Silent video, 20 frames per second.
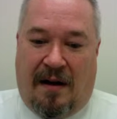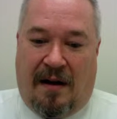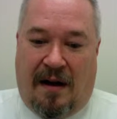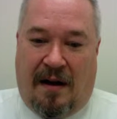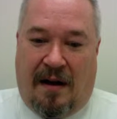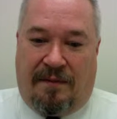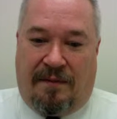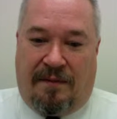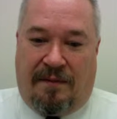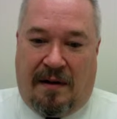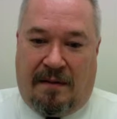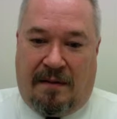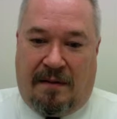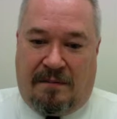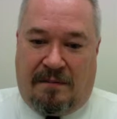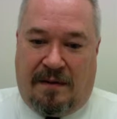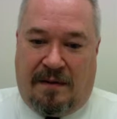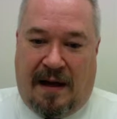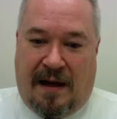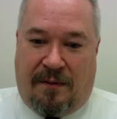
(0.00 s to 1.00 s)
of the
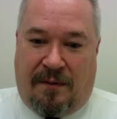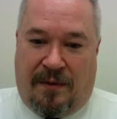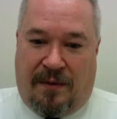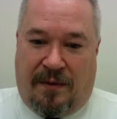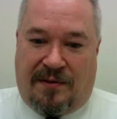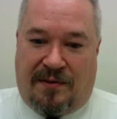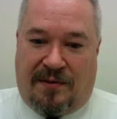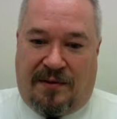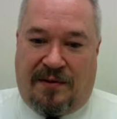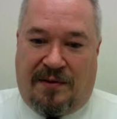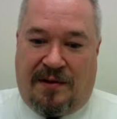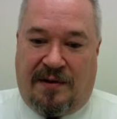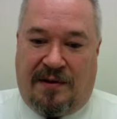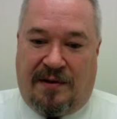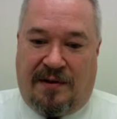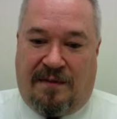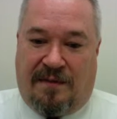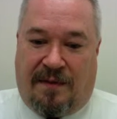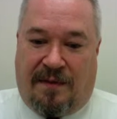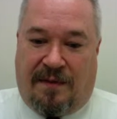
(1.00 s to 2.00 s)
net
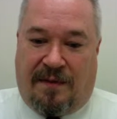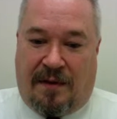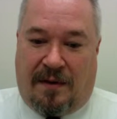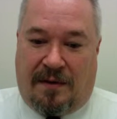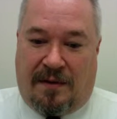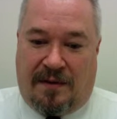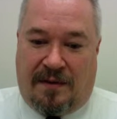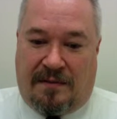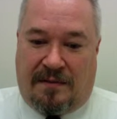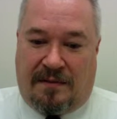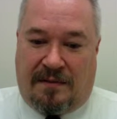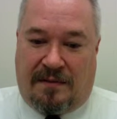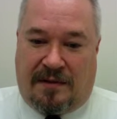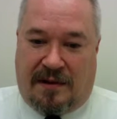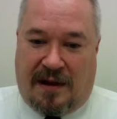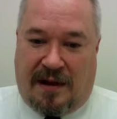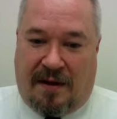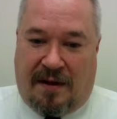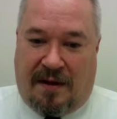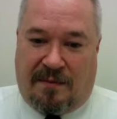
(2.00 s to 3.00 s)
resources for the
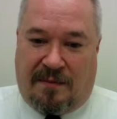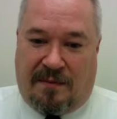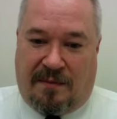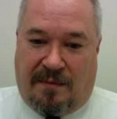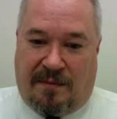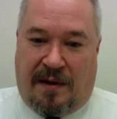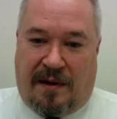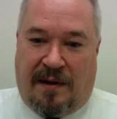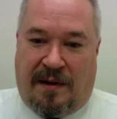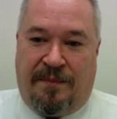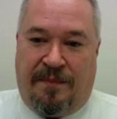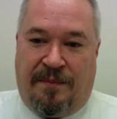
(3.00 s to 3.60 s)
child support.